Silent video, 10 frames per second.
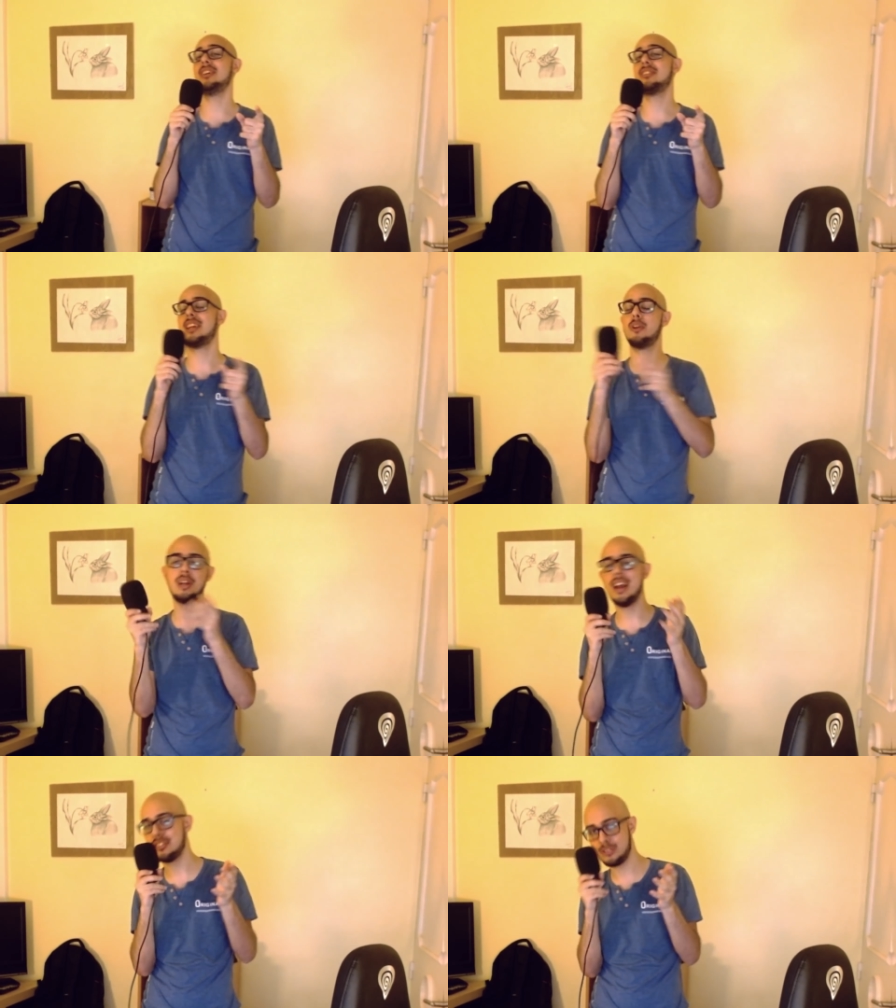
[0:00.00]
Can we
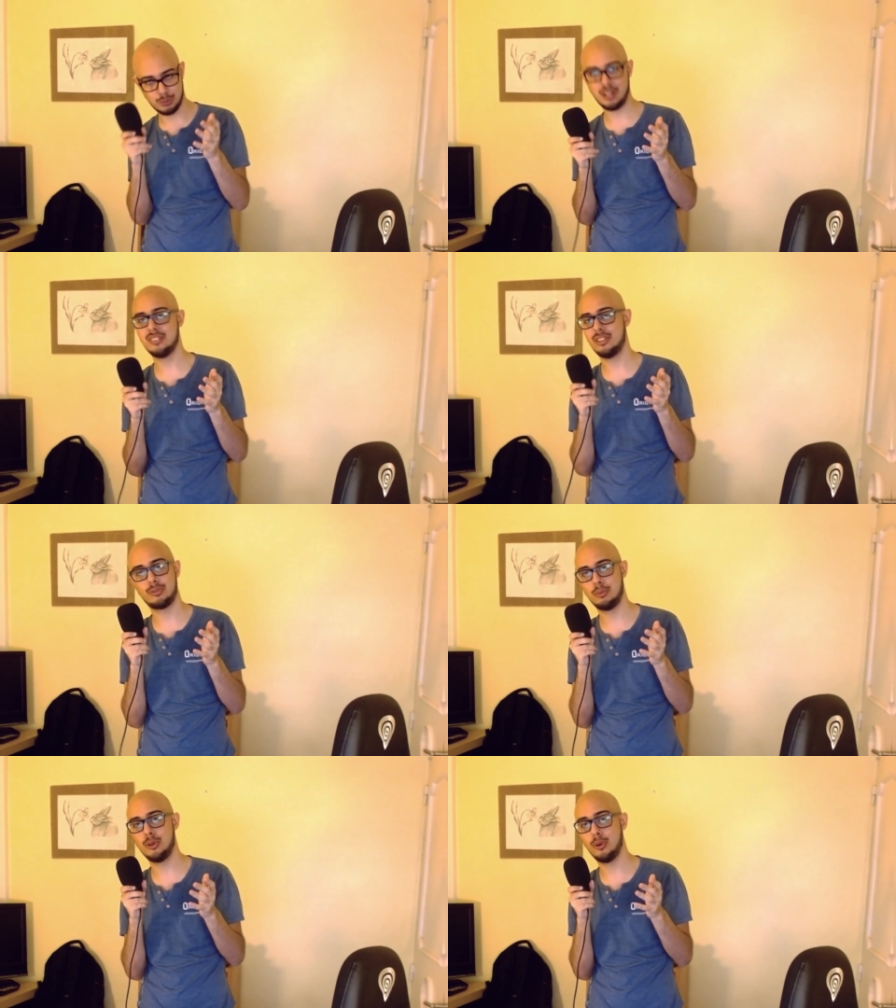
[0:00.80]
ask two brain cells
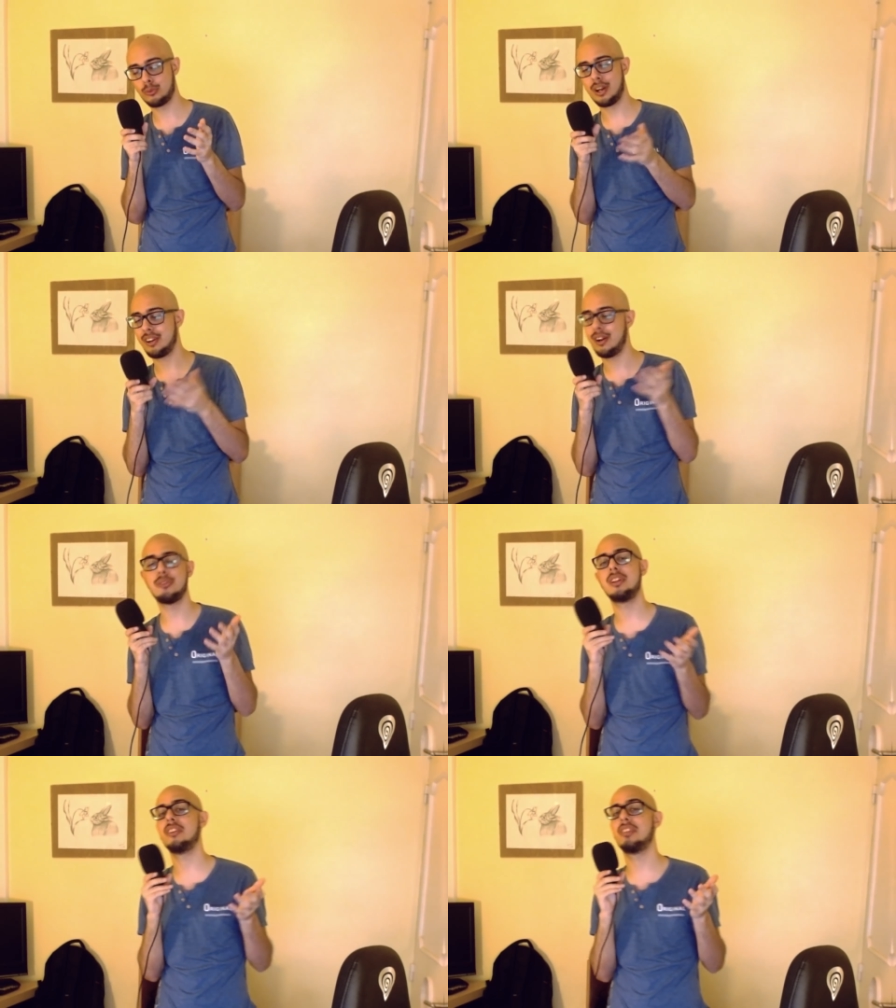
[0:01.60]
from you, Morakar? I don't
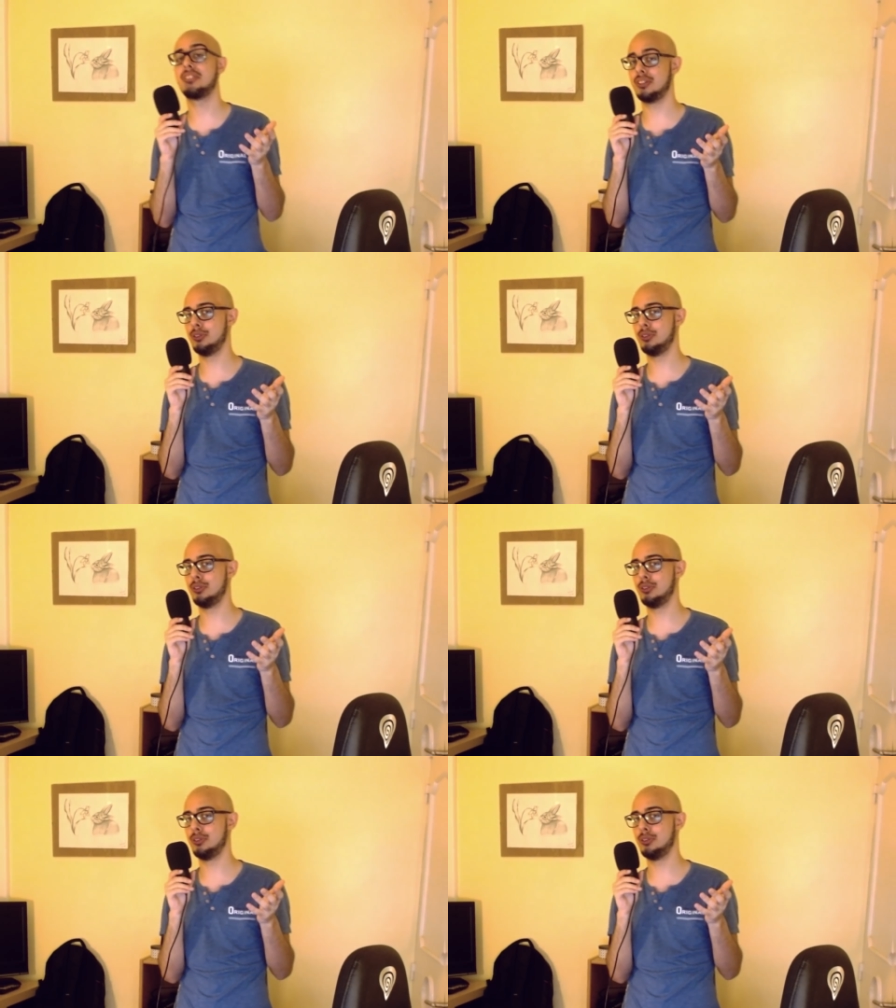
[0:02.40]
think that's asking too